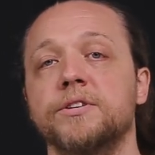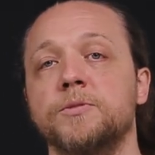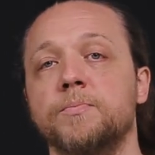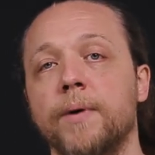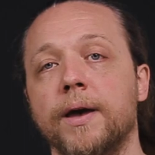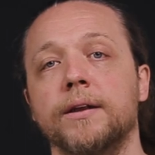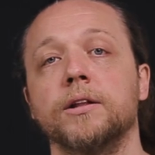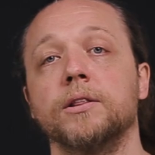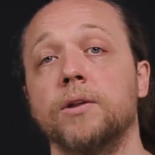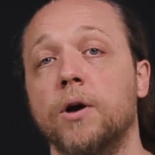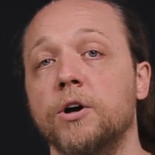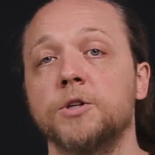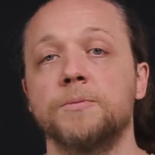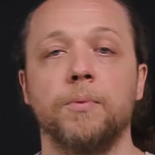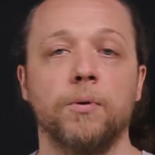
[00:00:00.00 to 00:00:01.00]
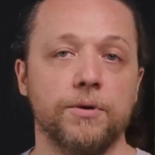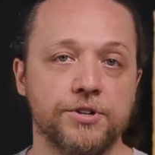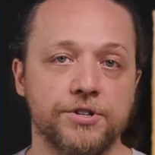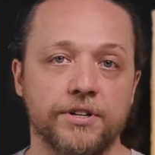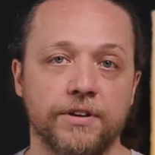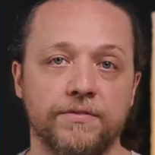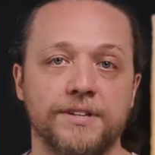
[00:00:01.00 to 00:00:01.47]
to spend a large
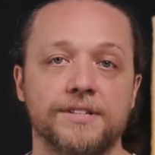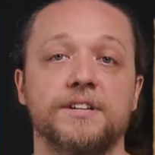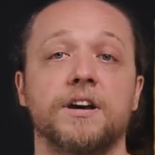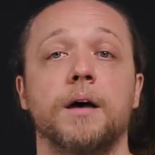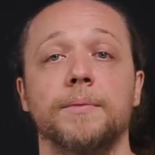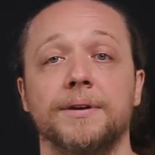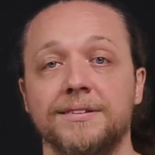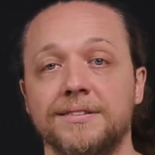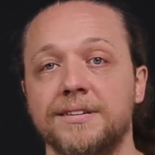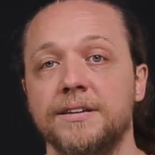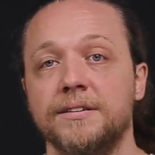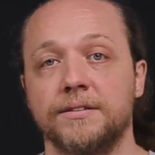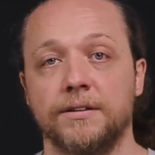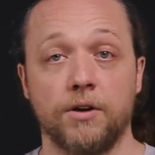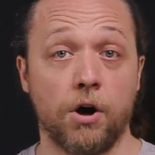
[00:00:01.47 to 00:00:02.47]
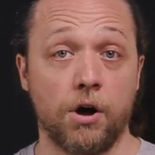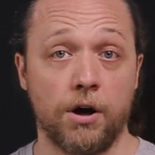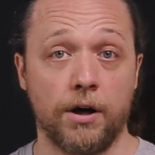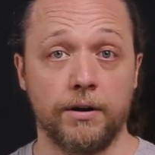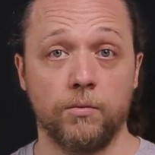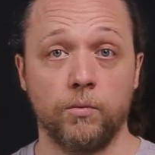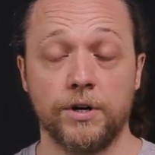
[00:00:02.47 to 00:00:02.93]
portion of this coming season
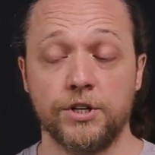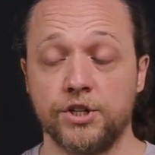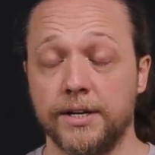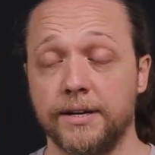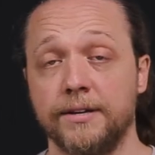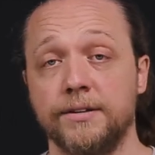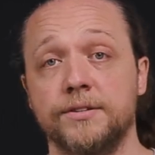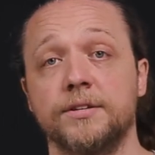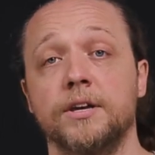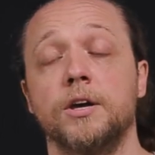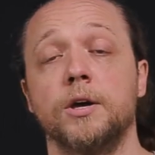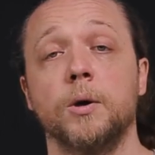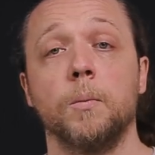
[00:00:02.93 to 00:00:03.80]
on, which is